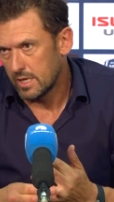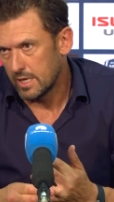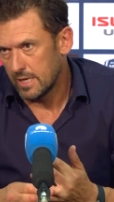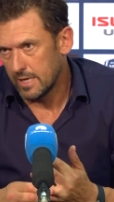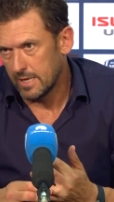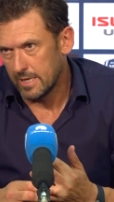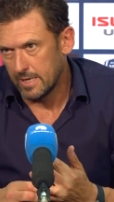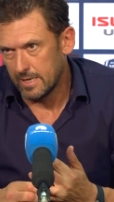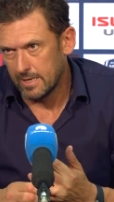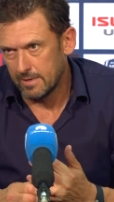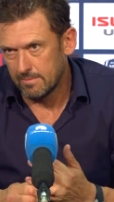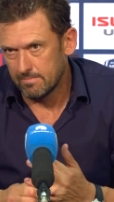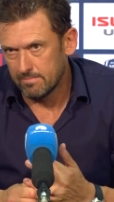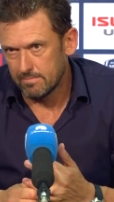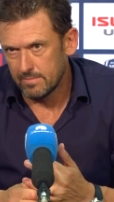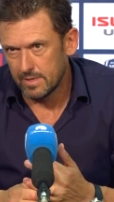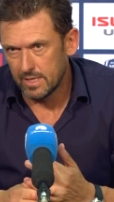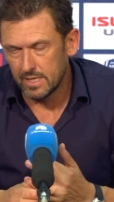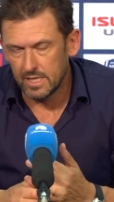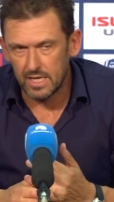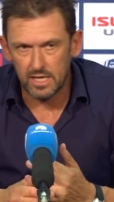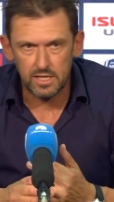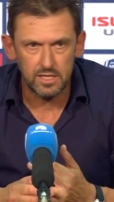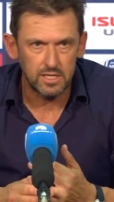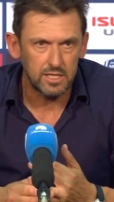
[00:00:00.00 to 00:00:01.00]
Um,
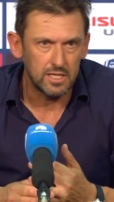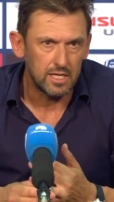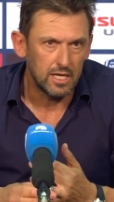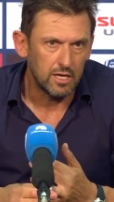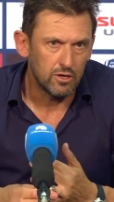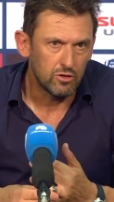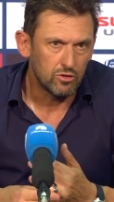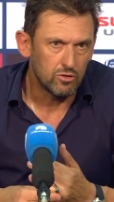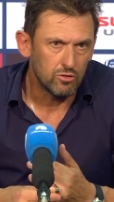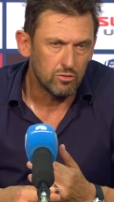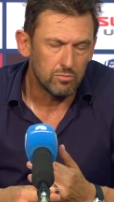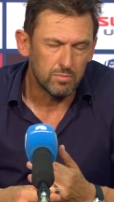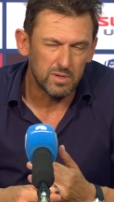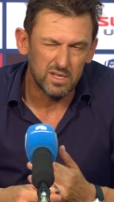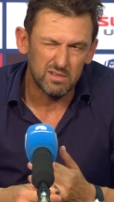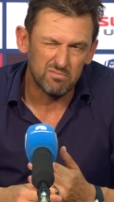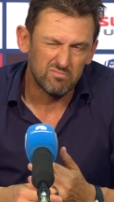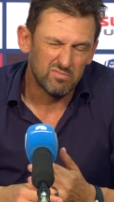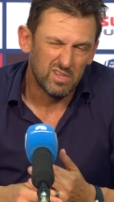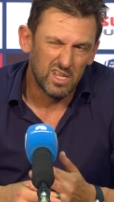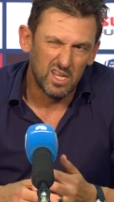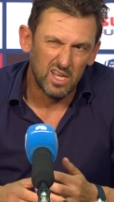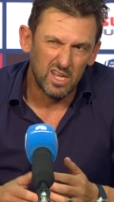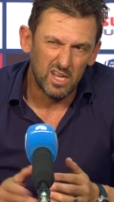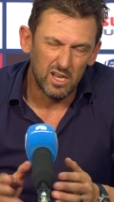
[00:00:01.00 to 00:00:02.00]
and that's the issue. But
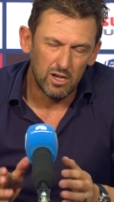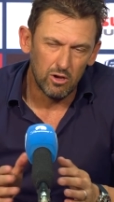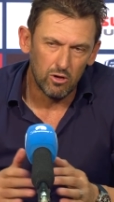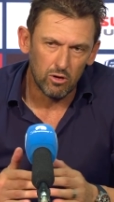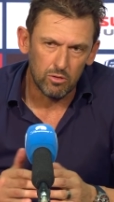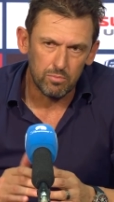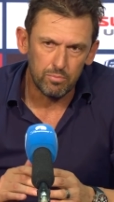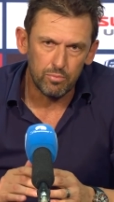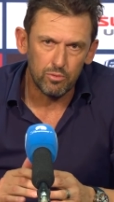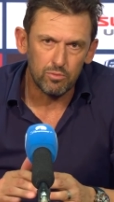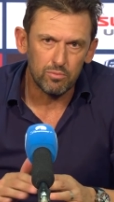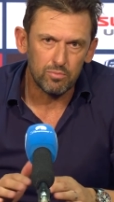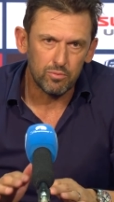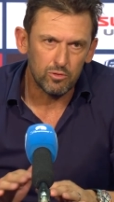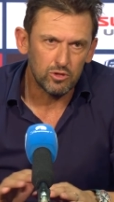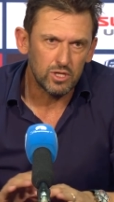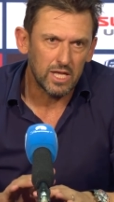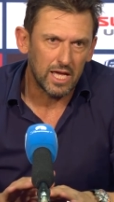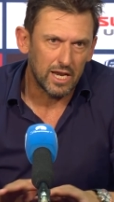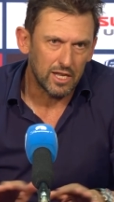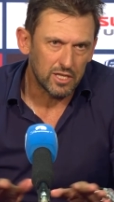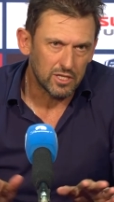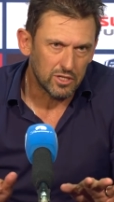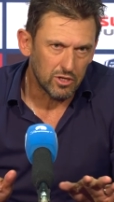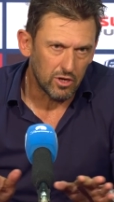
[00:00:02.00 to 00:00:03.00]
look, put, put
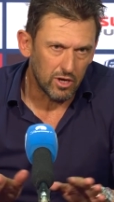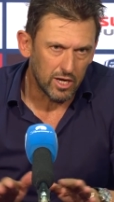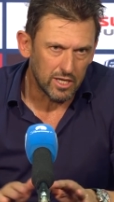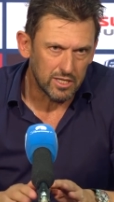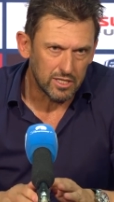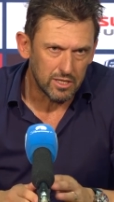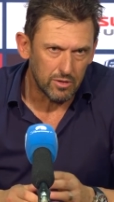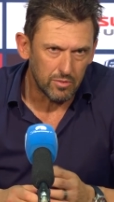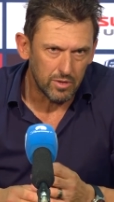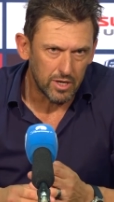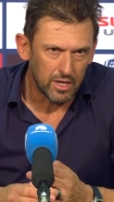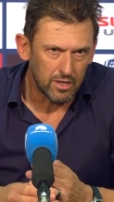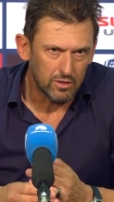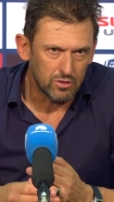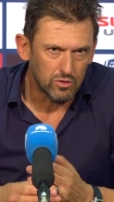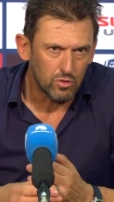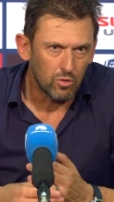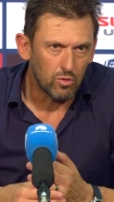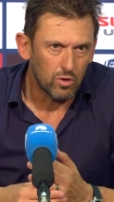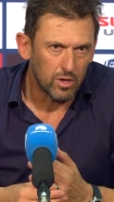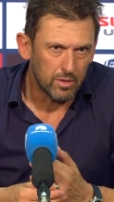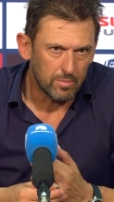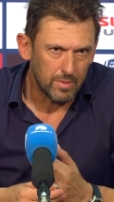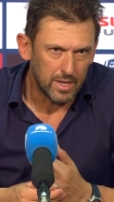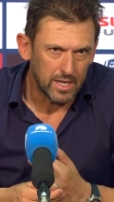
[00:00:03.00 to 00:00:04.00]
that aside so we don't
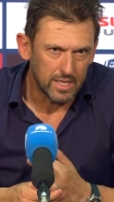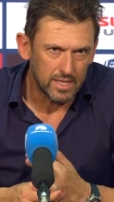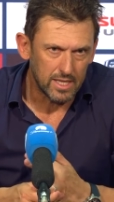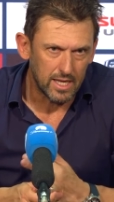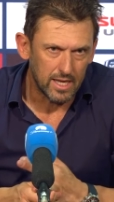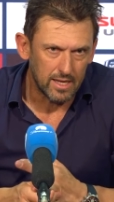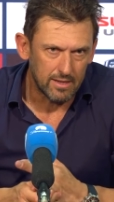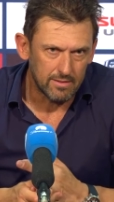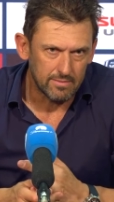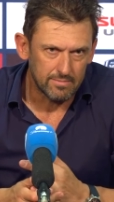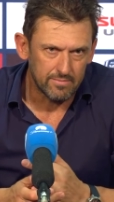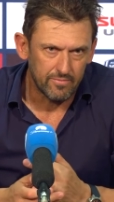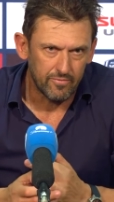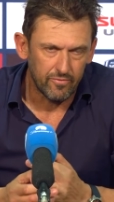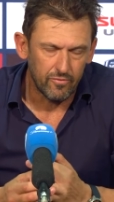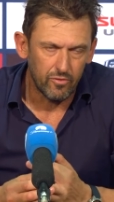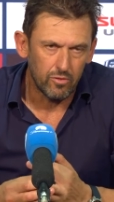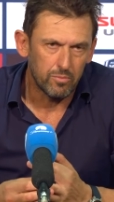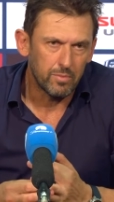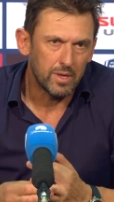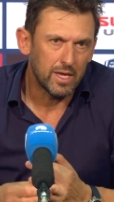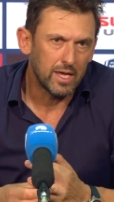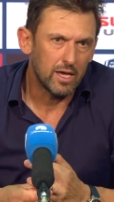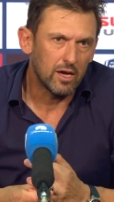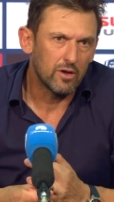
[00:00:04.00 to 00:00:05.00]
talk about that.
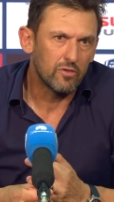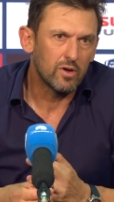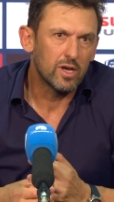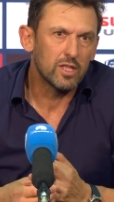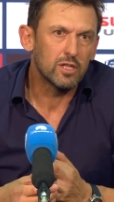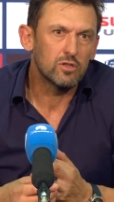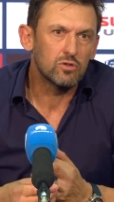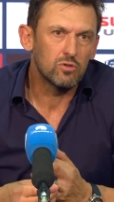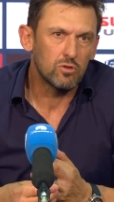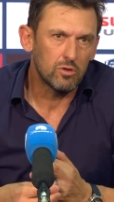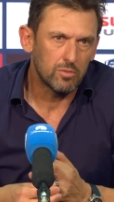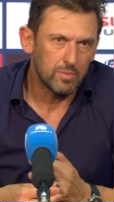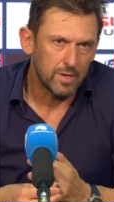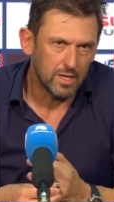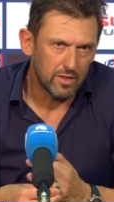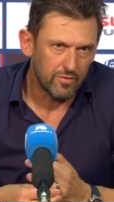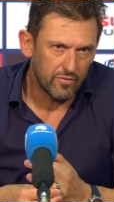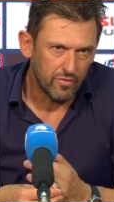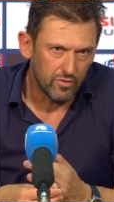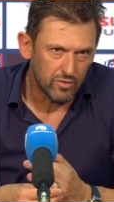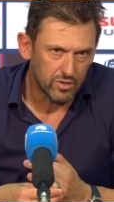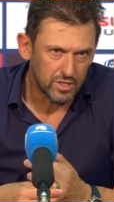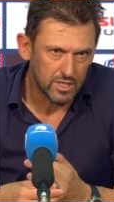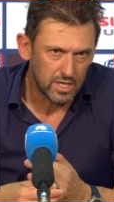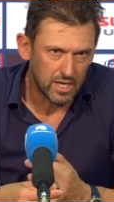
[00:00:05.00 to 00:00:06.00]
For me, I'd rather talk about the
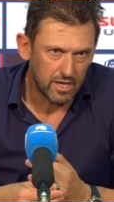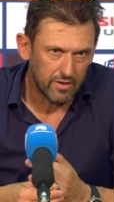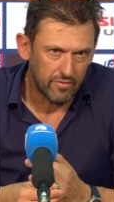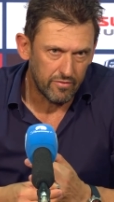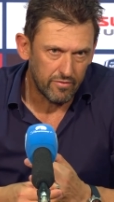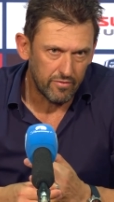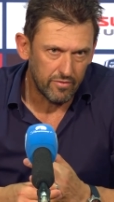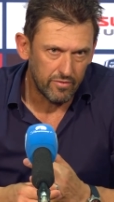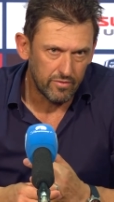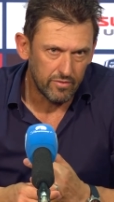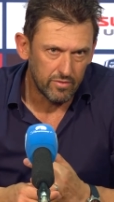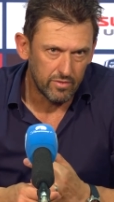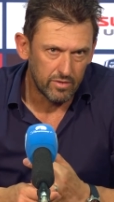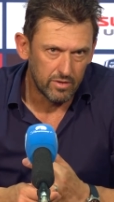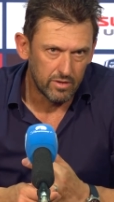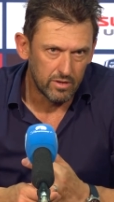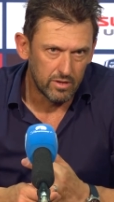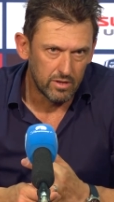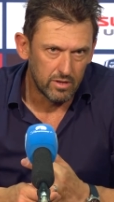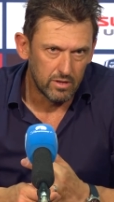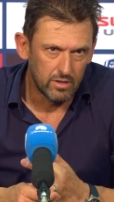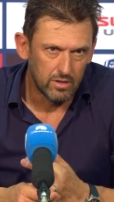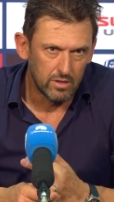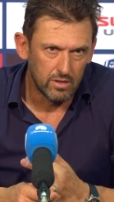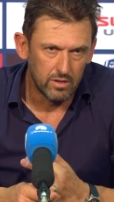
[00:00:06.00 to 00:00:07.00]
first half,
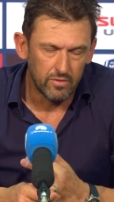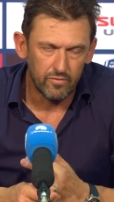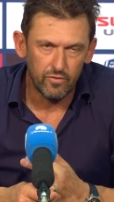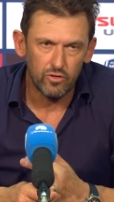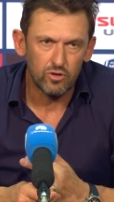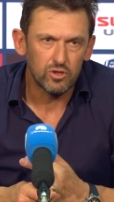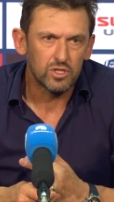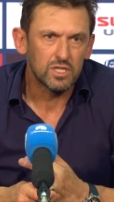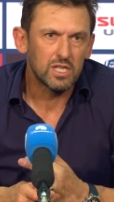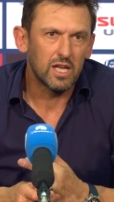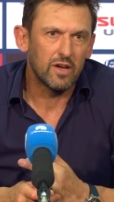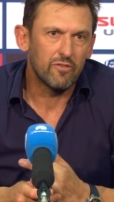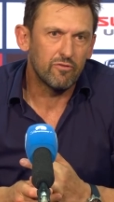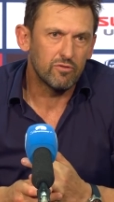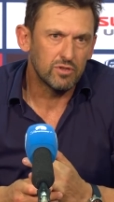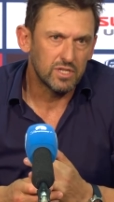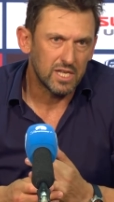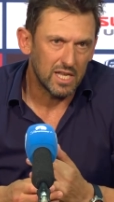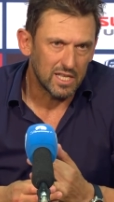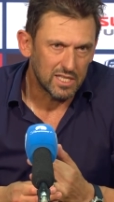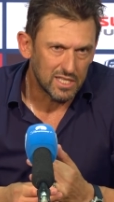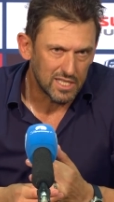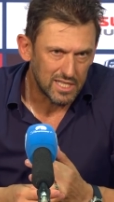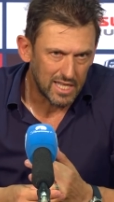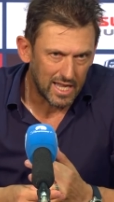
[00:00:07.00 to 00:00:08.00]
First half was
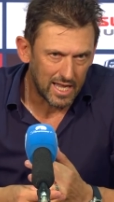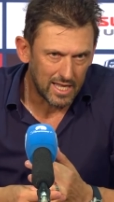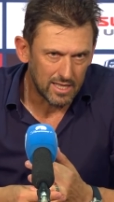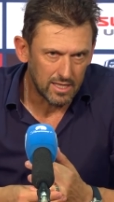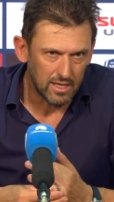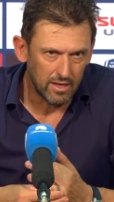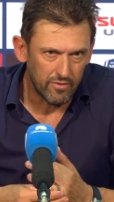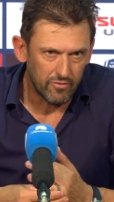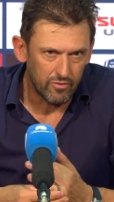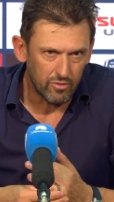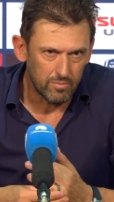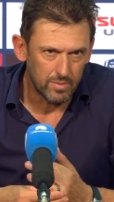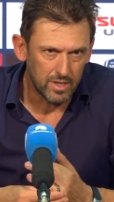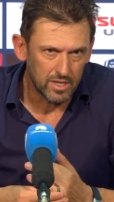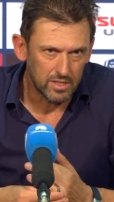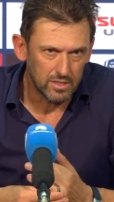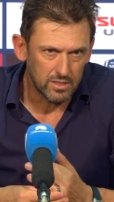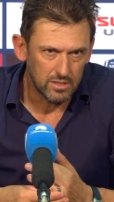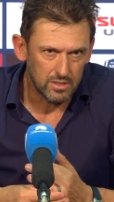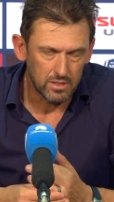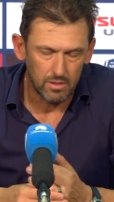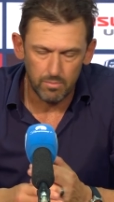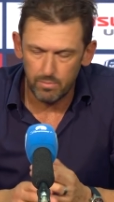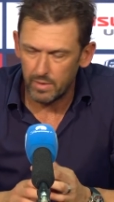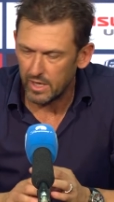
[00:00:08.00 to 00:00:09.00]
outstanding from
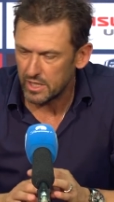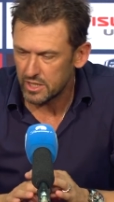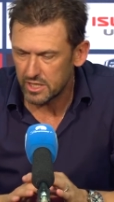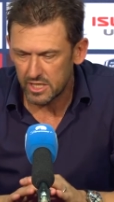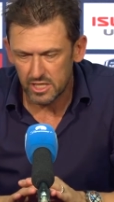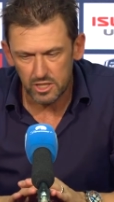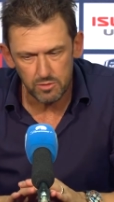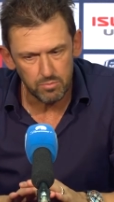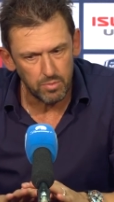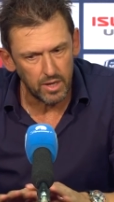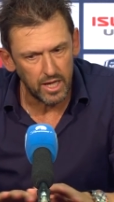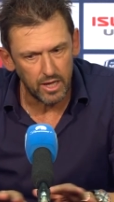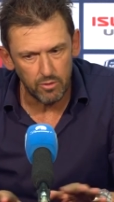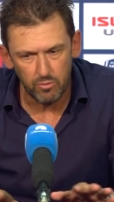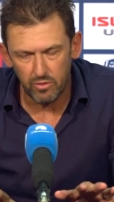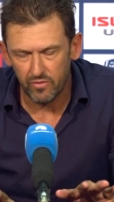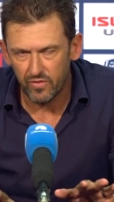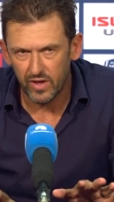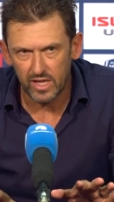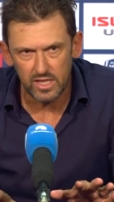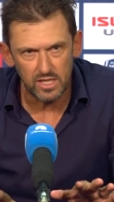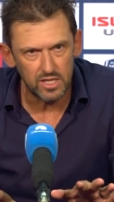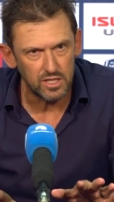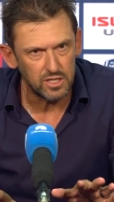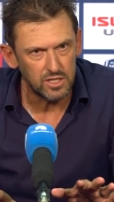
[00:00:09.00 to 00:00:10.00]
us, the best display we've
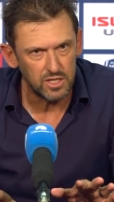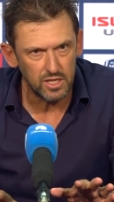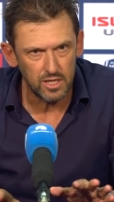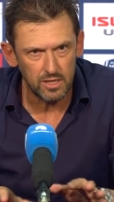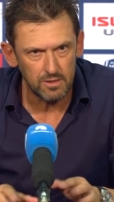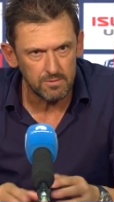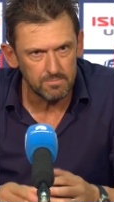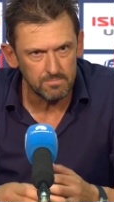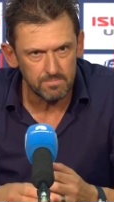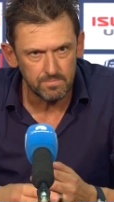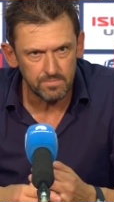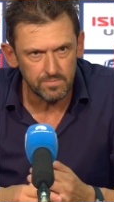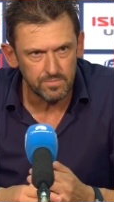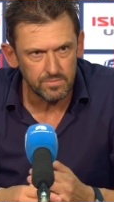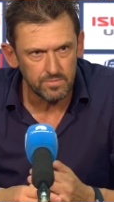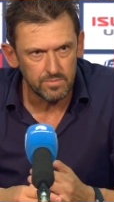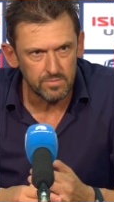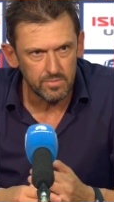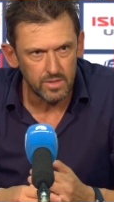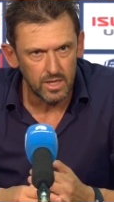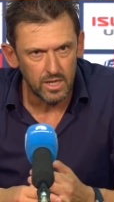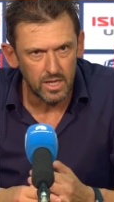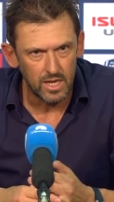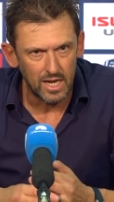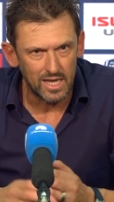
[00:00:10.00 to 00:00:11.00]
had this year,
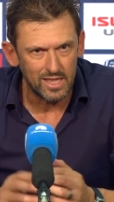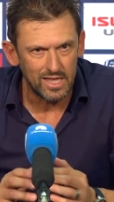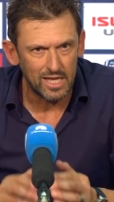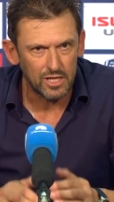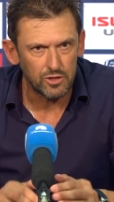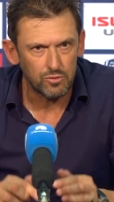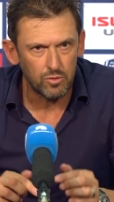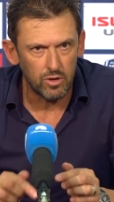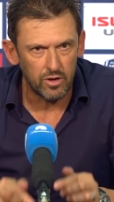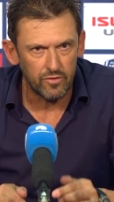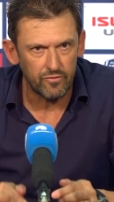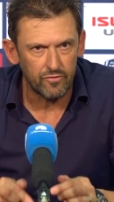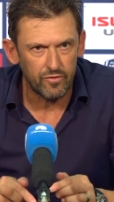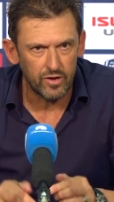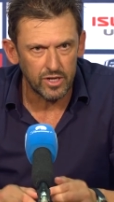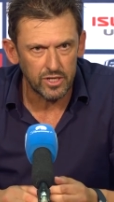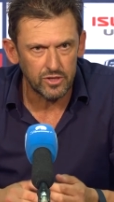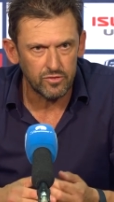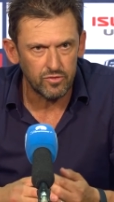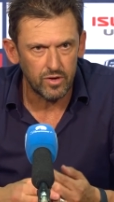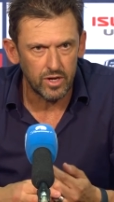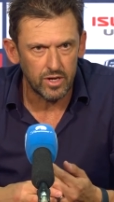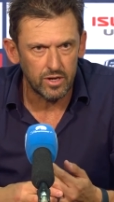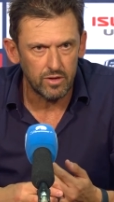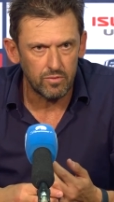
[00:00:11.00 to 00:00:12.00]
and that's why I'm
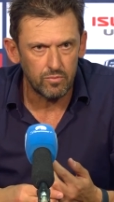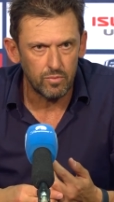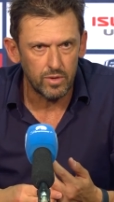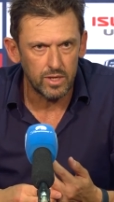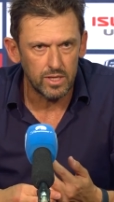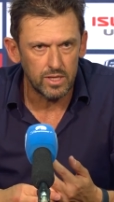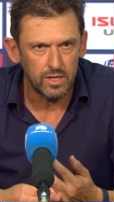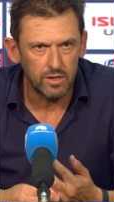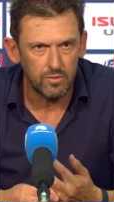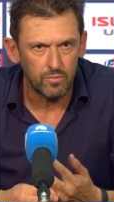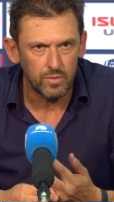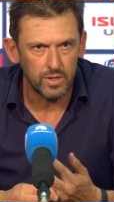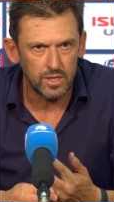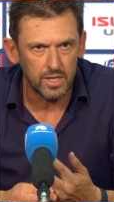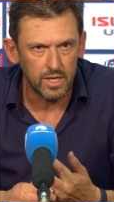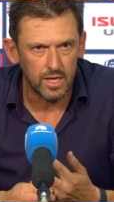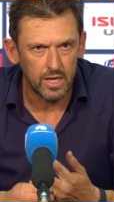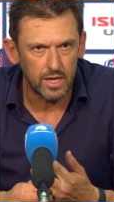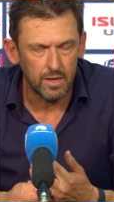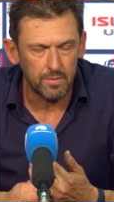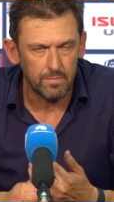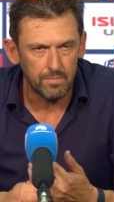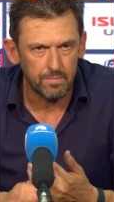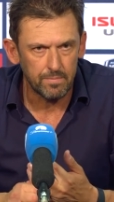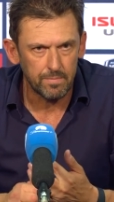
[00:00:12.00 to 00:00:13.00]
frustrated we didn't win the
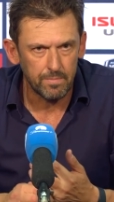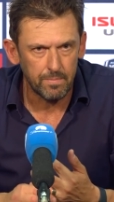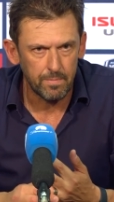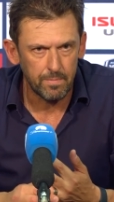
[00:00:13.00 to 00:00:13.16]
game.